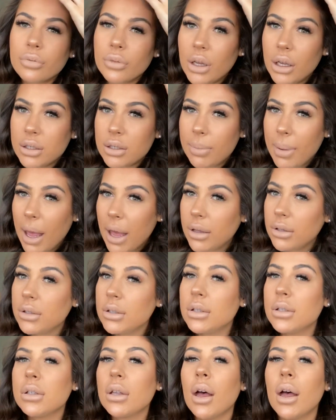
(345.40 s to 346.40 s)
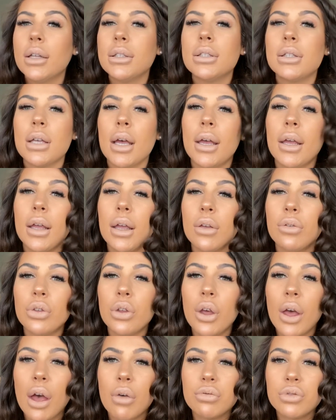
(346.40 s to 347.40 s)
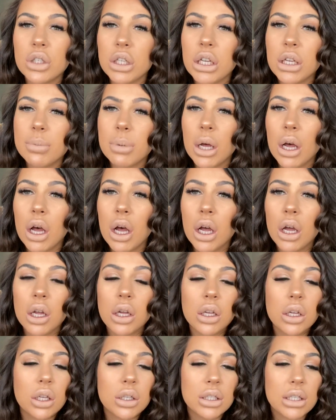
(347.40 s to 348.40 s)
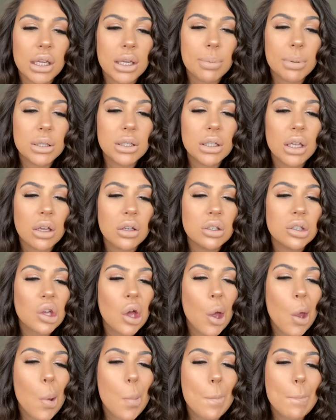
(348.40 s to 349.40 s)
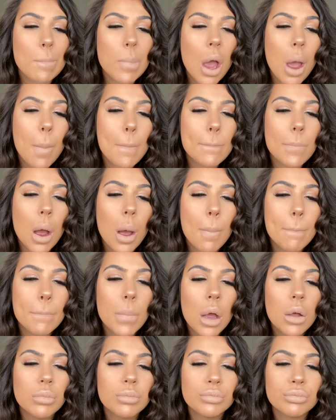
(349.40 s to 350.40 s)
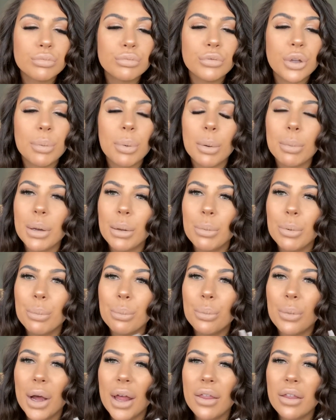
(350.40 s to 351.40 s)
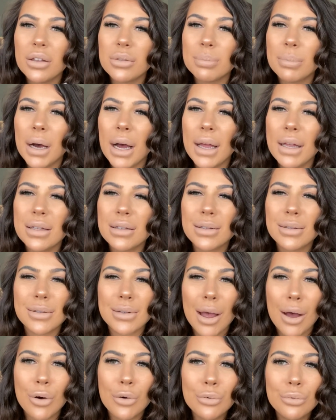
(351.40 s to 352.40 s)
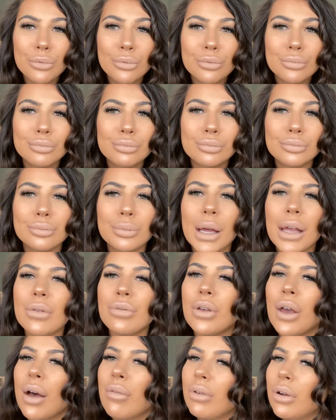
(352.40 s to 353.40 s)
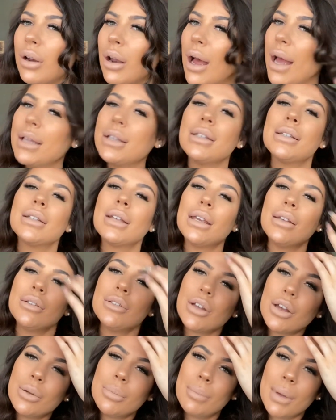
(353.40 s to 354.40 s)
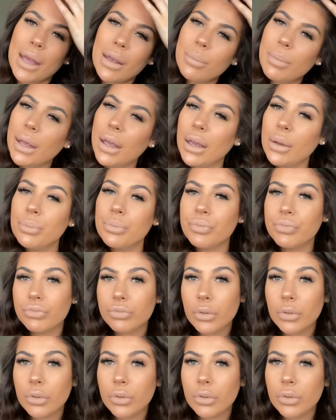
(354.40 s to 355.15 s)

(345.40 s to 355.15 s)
It depends. I'd say if you have a deeper skin tone, you probably wouldn't wear this by itself. But if you have a lighter skin tone, maybe.